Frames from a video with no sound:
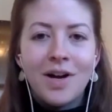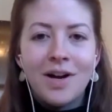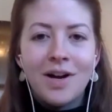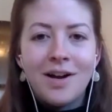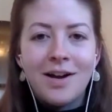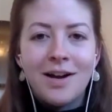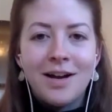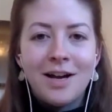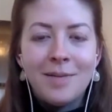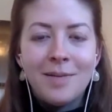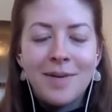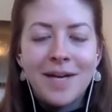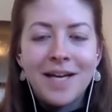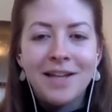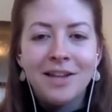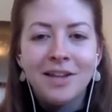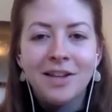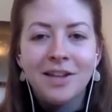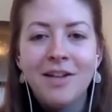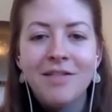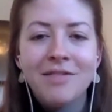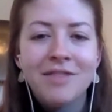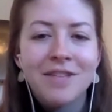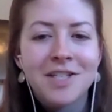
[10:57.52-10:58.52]
I
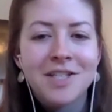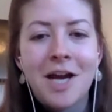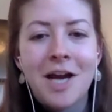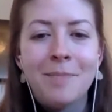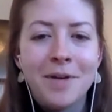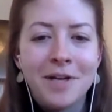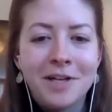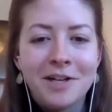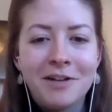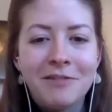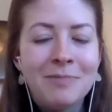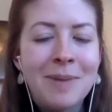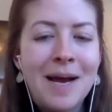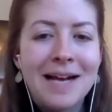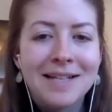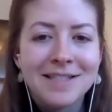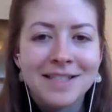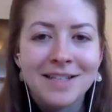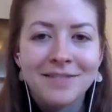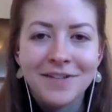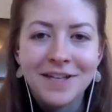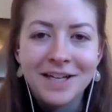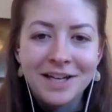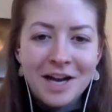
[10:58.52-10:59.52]
love the topic of
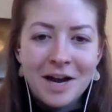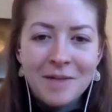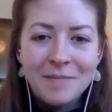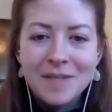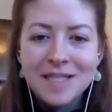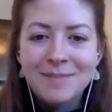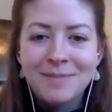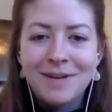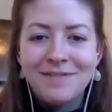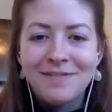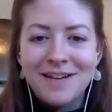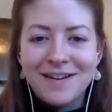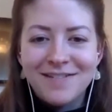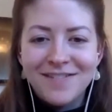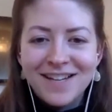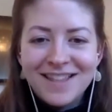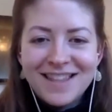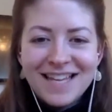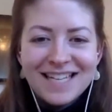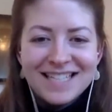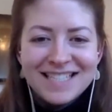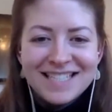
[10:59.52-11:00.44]
passive income. It's my favorite thing to